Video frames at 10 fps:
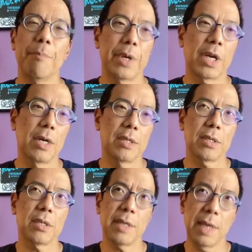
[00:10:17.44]

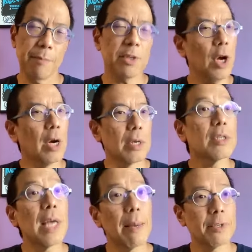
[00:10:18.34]
Because Sam is young,
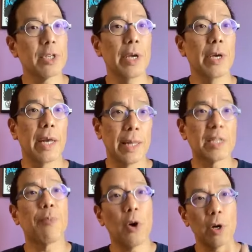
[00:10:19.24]
Sam is a kid, and
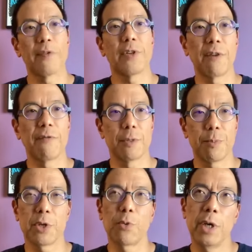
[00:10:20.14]
that's part of the difference
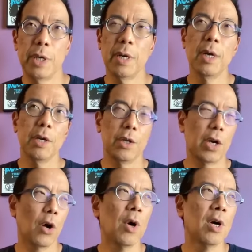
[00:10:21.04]
between, you
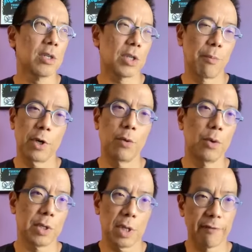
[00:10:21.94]
know, someone who
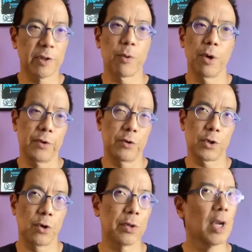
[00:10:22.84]
is 11, 12
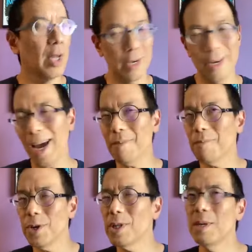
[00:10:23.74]
years old, not
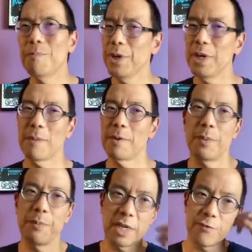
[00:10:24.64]
really being able to be
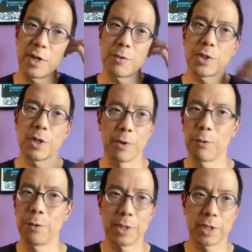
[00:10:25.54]
best friends with someone
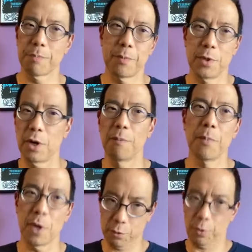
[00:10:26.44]
who is a, you know,
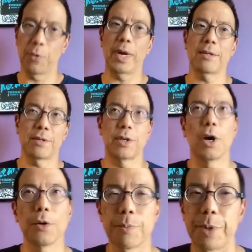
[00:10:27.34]
a grown ass
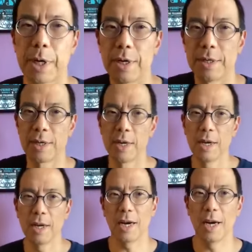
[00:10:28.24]
adult, because
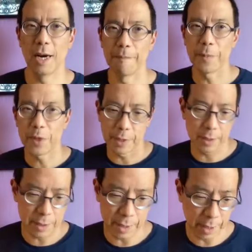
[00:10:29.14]

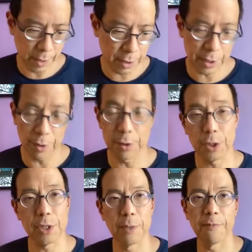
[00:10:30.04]
there are
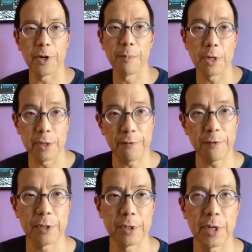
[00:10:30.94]
just some fundamental
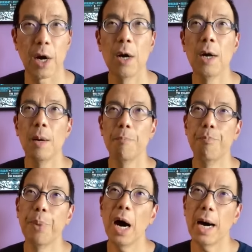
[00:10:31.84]
differences there.
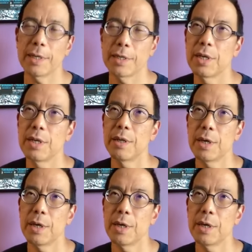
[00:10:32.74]
But